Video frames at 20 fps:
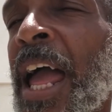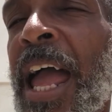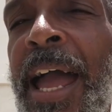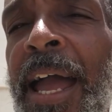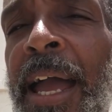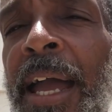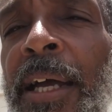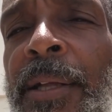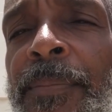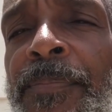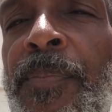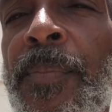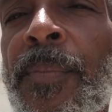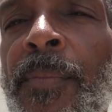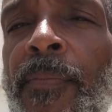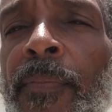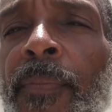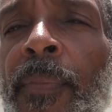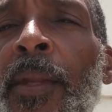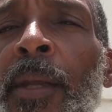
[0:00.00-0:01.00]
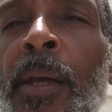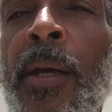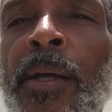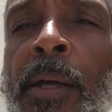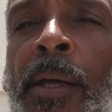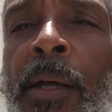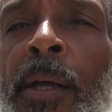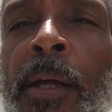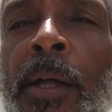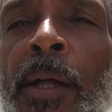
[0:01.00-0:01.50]
And
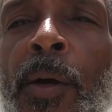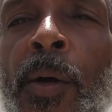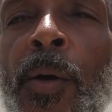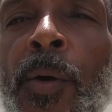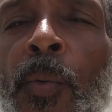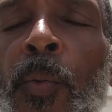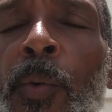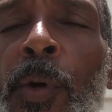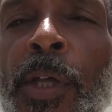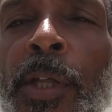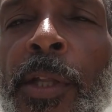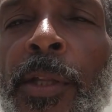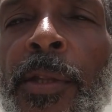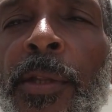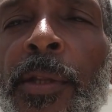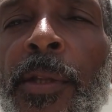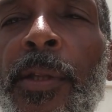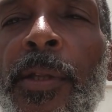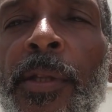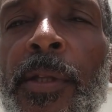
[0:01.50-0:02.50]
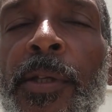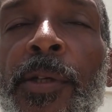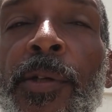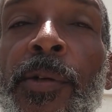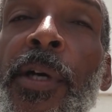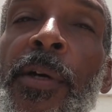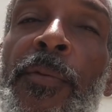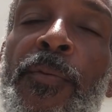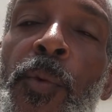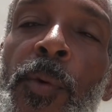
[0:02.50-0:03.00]
when you
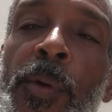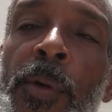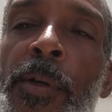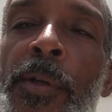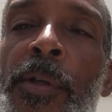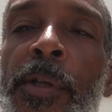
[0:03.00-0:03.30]
don't have water,